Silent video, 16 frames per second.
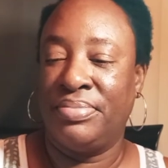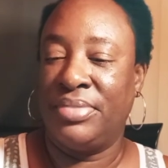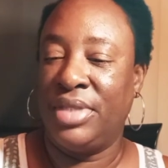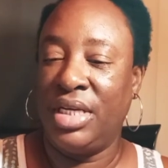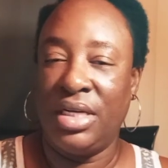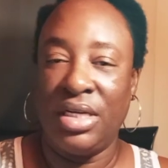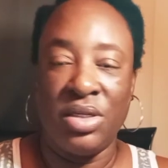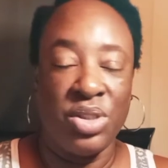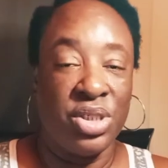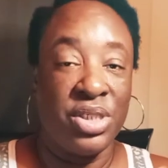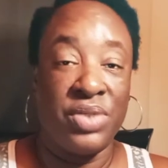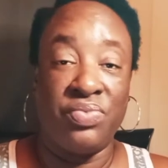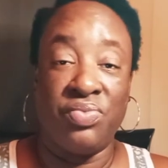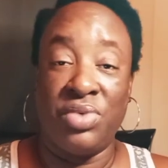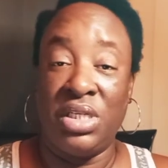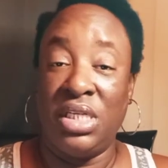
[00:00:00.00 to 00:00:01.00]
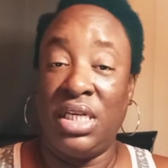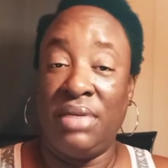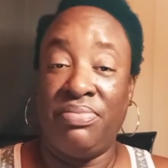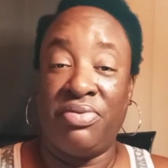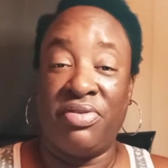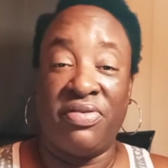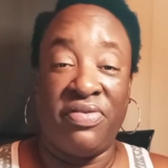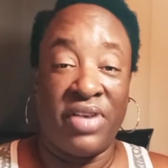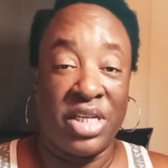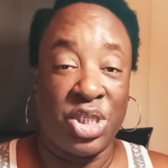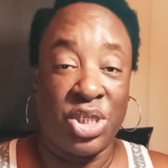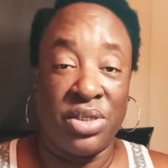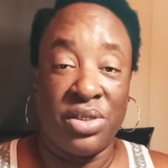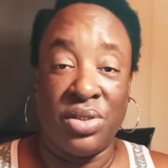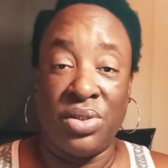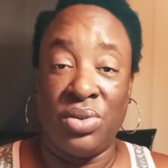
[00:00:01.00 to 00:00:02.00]
just really
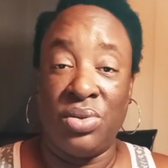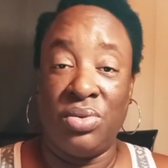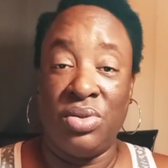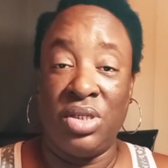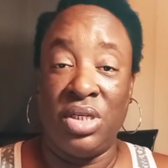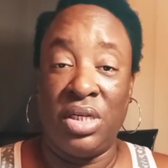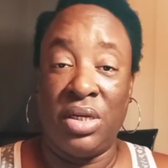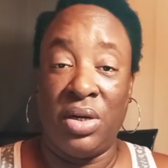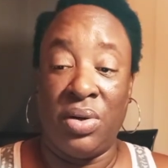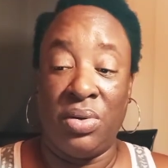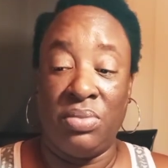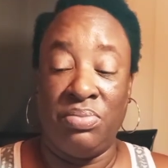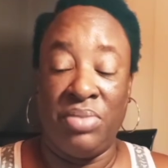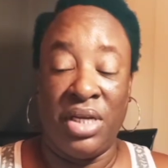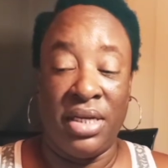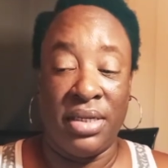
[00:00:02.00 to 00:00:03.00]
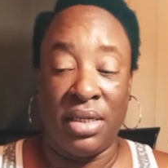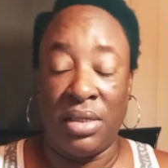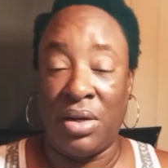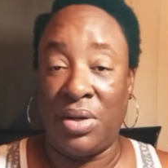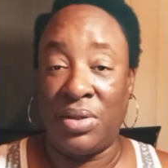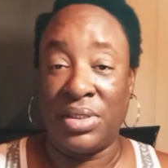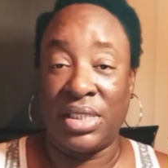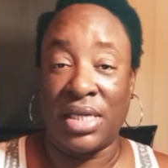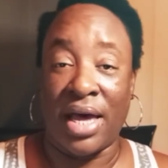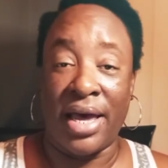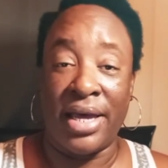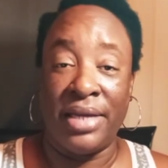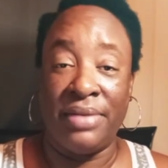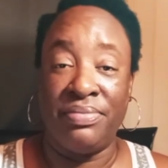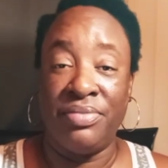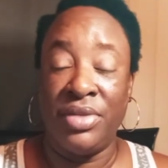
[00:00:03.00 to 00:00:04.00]
professional, being
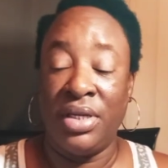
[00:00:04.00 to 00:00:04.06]
alongside,